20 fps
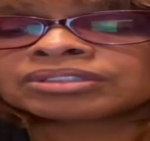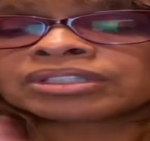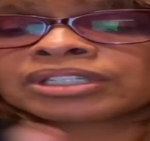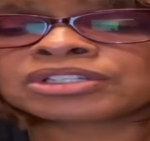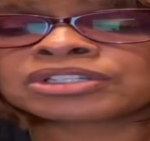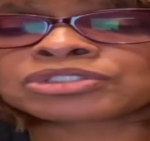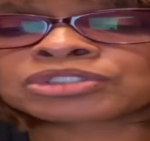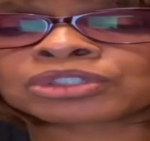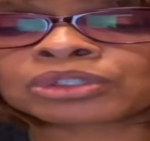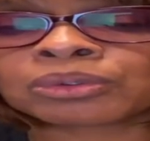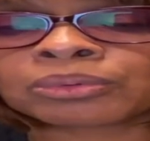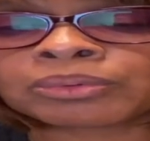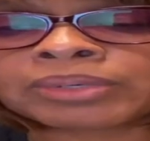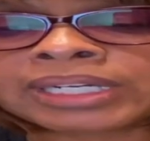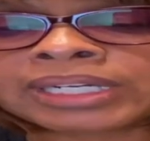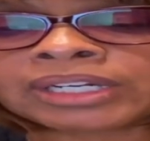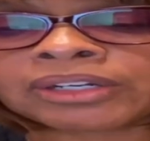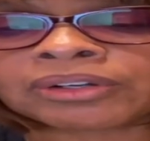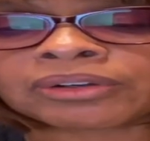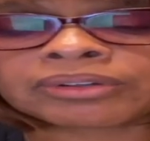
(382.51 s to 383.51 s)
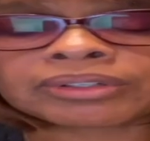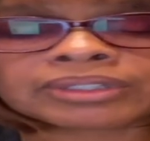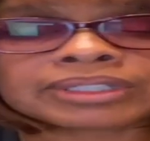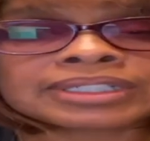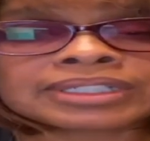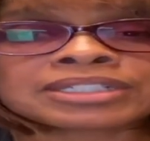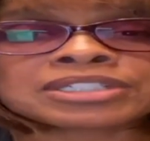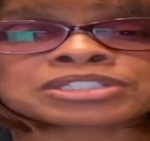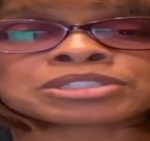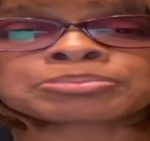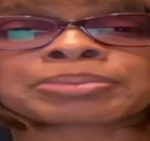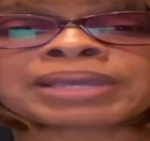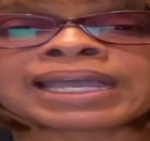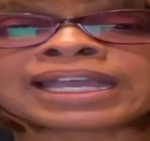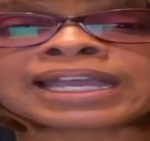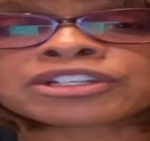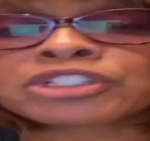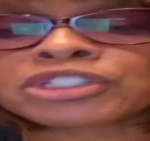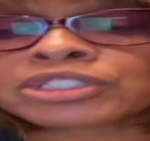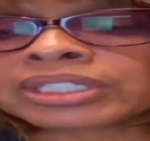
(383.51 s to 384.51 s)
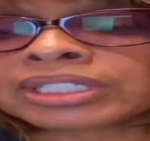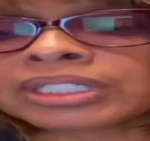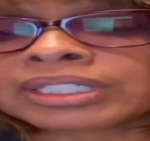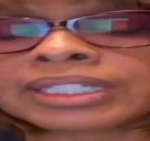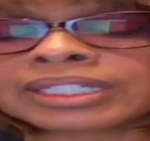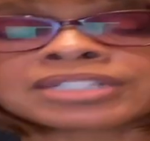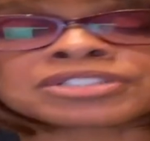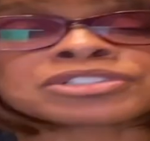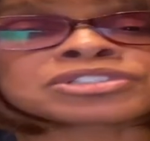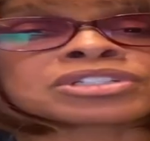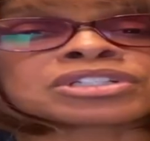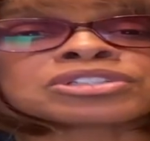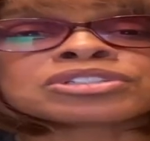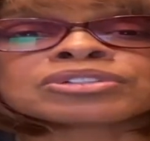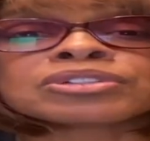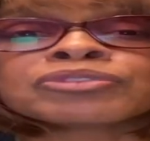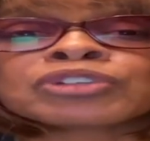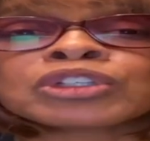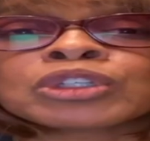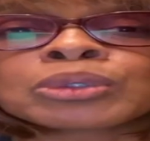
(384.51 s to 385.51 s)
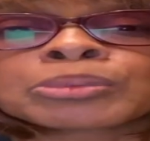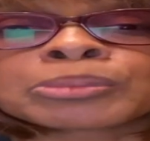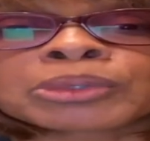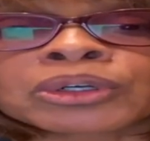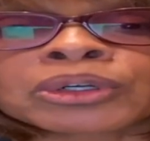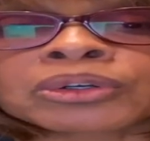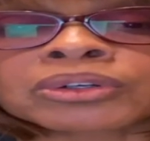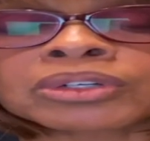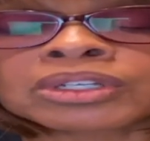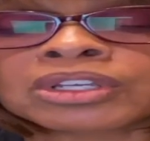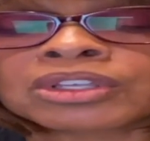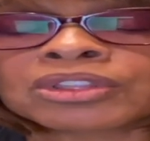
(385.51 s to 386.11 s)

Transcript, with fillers: his career, his passion, his sense of humor,